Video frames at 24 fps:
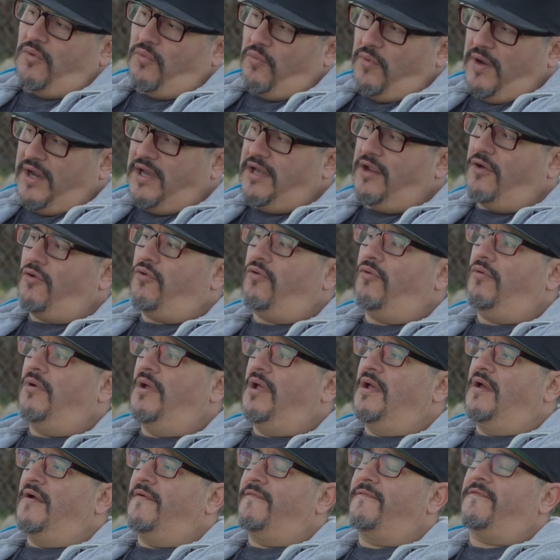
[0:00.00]
radio
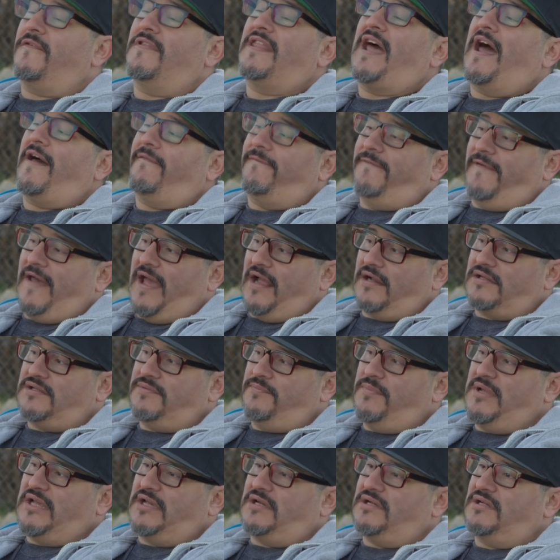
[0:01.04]
for that fact,
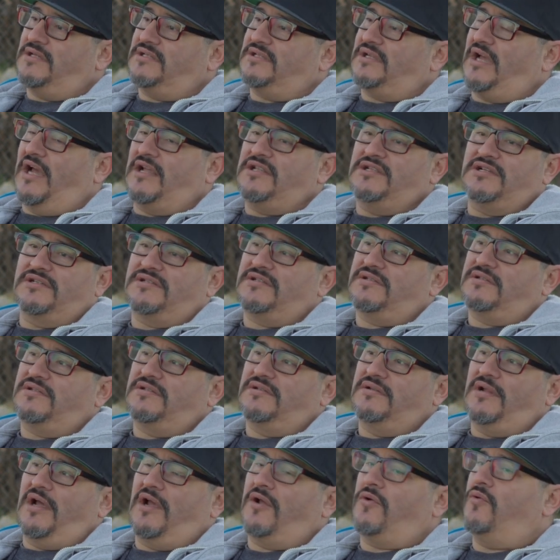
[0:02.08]
because I
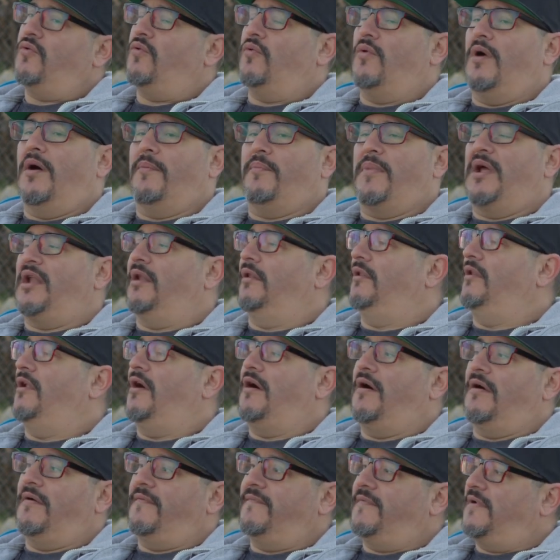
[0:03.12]
grew up and
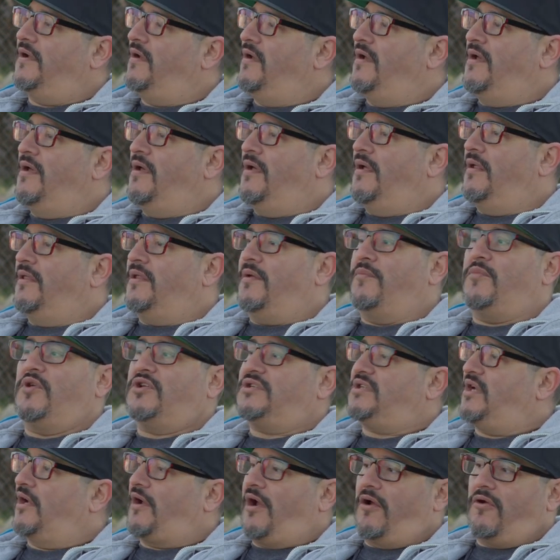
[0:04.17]
loved the
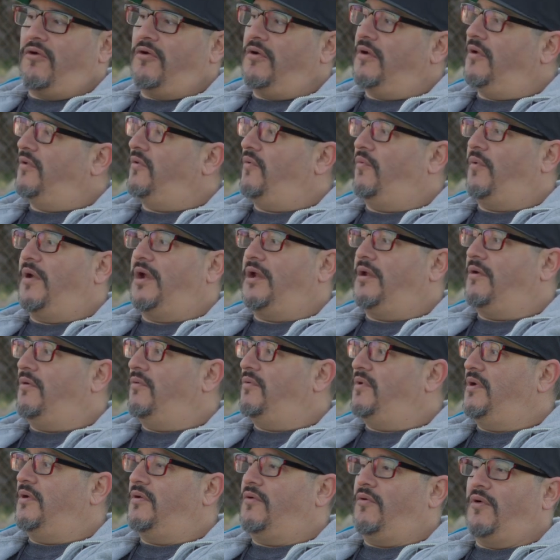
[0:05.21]
music I heard on the radio.
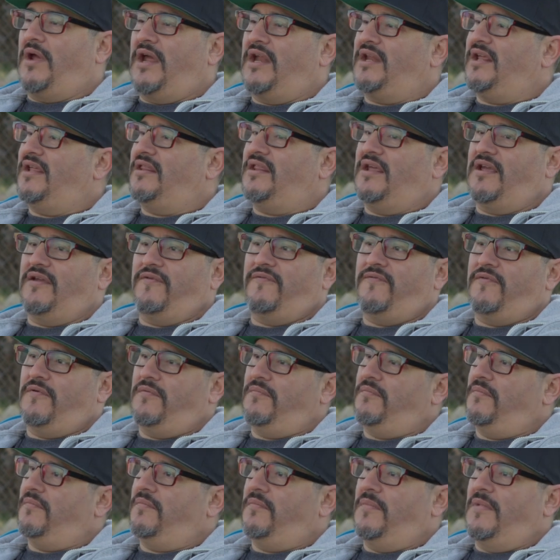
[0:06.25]
You know, anything
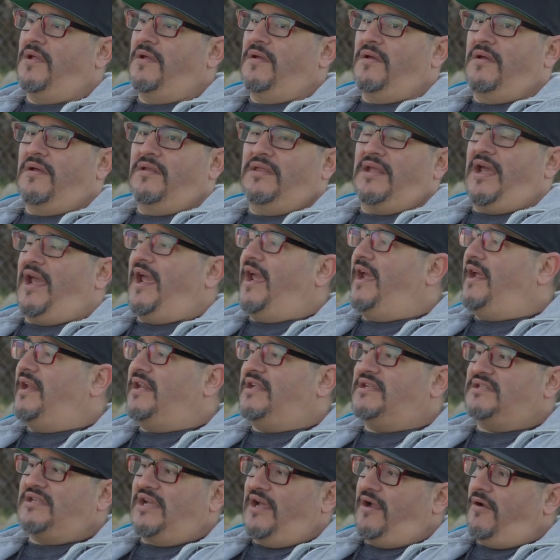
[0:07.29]
from the
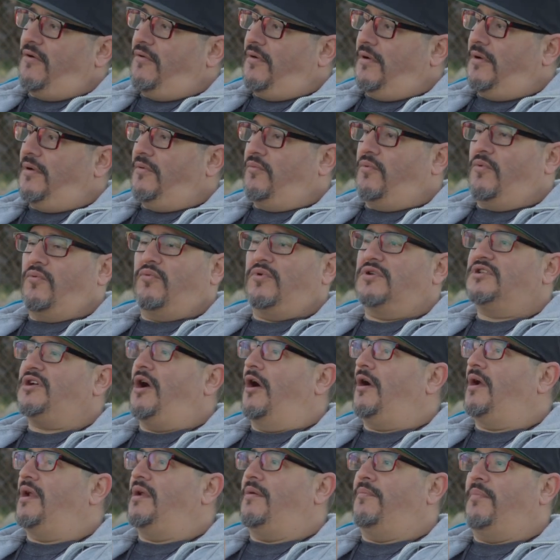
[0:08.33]
80s era where we're
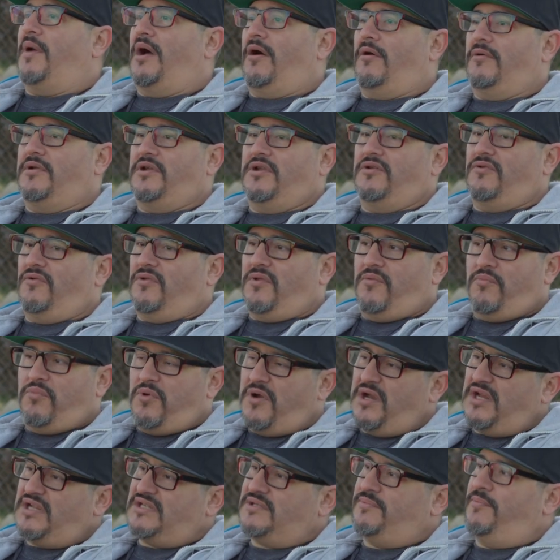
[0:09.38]
talking about, you know, the
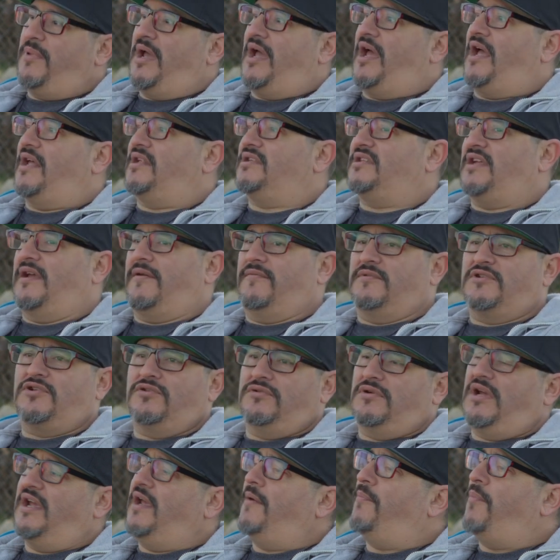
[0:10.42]
British bands,
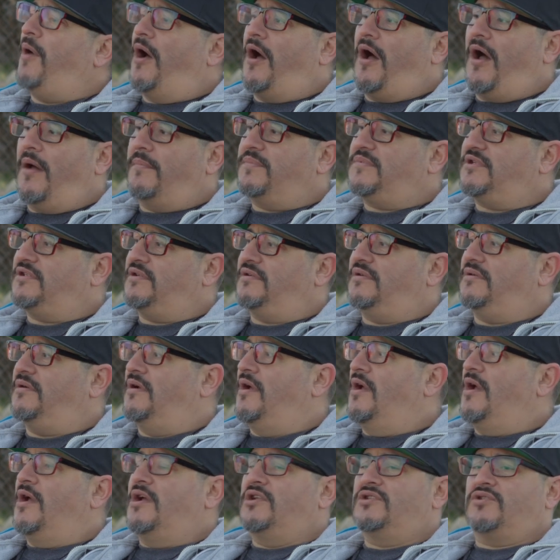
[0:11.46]
to hip hop, to
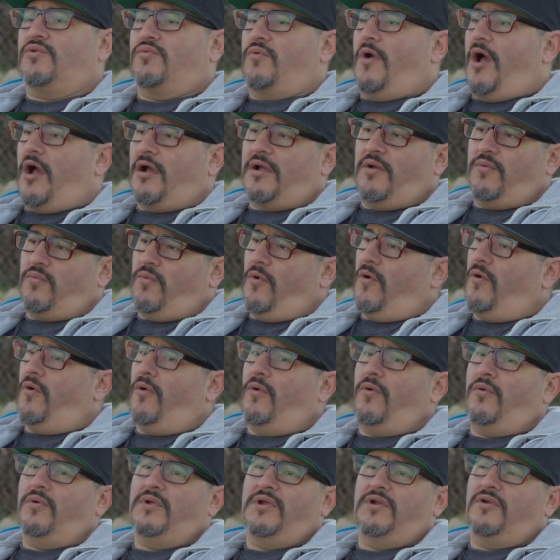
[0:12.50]
rock and
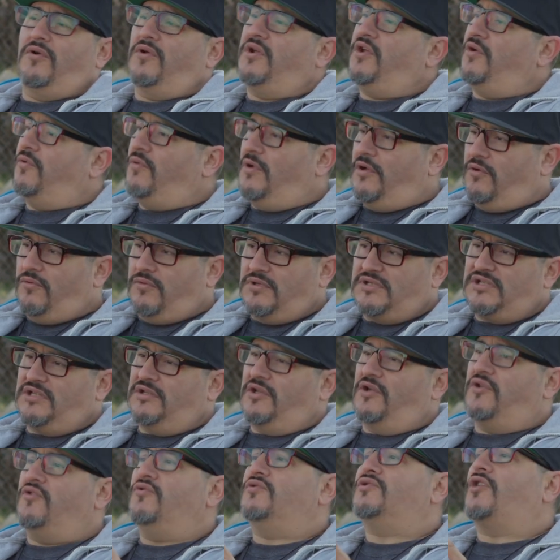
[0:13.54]
roll, you know, Huey Lewis and
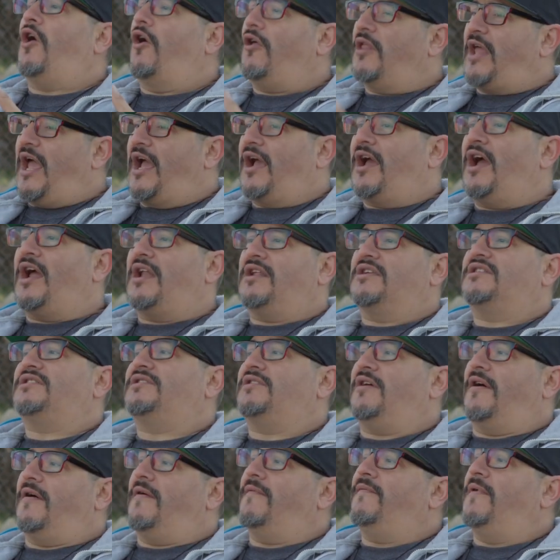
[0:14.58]
the News, all that kind of
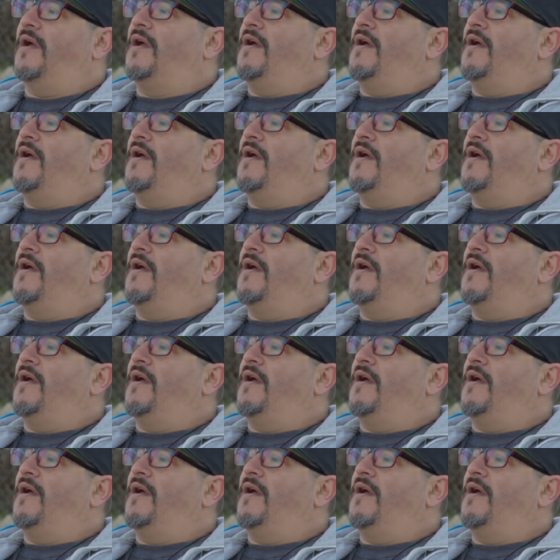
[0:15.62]
stuff